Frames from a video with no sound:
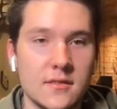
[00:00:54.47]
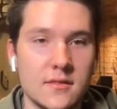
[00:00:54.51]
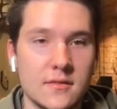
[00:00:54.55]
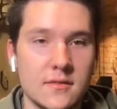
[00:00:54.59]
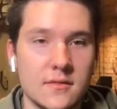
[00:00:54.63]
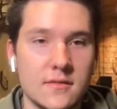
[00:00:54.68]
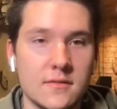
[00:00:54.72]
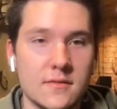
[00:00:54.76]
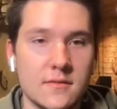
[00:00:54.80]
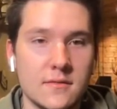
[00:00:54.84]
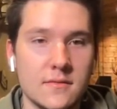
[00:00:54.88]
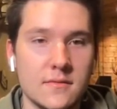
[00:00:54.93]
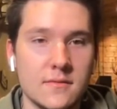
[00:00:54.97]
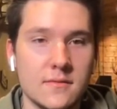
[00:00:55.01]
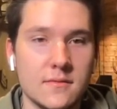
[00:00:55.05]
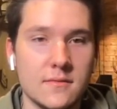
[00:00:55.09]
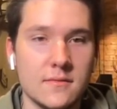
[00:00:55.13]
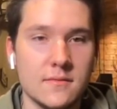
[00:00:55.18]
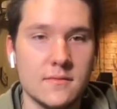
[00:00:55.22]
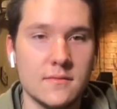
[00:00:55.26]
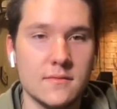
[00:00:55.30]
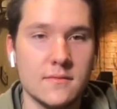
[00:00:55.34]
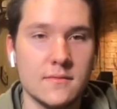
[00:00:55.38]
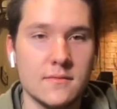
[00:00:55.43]

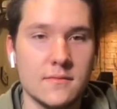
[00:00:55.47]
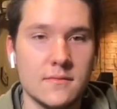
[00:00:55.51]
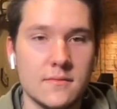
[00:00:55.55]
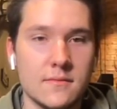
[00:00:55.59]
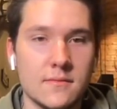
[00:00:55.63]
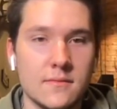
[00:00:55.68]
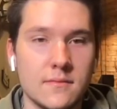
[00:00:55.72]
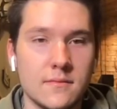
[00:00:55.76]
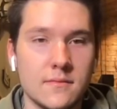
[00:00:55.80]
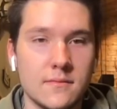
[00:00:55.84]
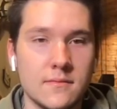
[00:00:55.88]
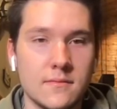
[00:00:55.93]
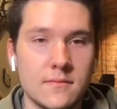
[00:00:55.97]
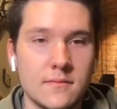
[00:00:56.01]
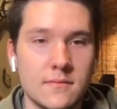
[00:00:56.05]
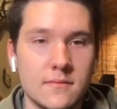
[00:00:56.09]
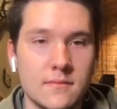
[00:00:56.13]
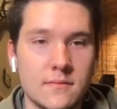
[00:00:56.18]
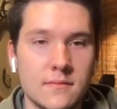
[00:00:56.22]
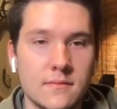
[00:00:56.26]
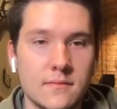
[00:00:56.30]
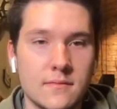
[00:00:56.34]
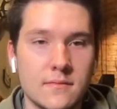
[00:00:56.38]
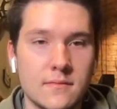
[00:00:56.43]

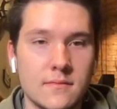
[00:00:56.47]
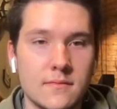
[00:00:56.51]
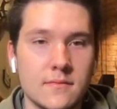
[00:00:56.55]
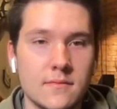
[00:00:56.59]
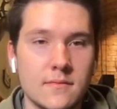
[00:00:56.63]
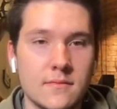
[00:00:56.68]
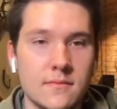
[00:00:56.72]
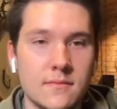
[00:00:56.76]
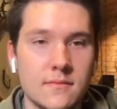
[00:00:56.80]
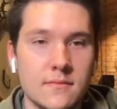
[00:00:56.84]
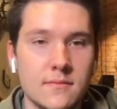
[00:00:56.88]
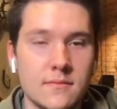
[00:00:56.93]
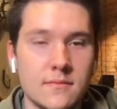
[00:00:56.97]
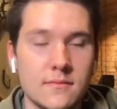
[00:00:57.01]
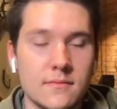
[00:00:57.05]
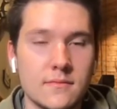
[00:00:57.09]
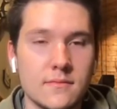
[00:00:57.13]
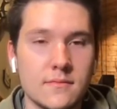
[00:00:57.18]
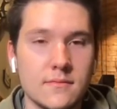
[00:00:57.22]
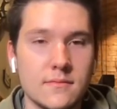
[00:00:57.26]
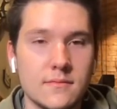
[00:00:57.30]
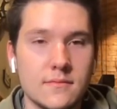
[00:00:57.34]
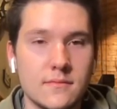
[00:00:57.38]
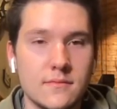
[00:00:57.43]

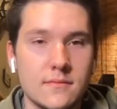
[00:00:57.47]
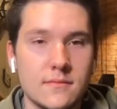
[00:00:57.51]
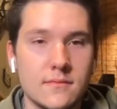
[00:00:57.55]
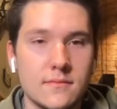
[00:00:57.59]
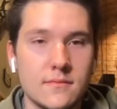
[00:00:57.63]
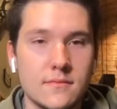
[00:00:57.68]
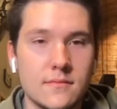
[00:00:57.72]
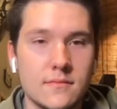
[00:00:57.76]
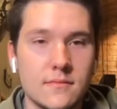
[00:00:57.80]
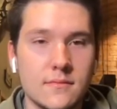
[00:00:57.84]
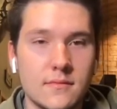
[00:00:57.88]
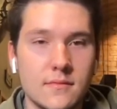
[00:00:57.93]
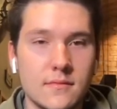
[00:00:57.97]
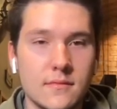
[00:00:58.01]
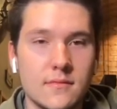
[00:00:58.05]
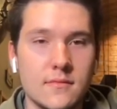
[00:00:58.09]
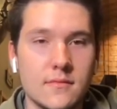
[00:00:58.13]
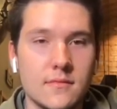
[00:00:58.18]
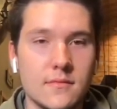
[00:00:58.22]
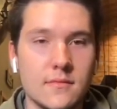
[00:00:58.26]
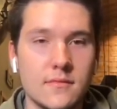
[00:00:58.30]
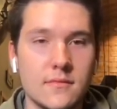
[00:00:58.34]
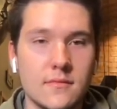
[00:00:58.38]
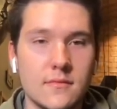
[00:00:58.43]
(not speaking)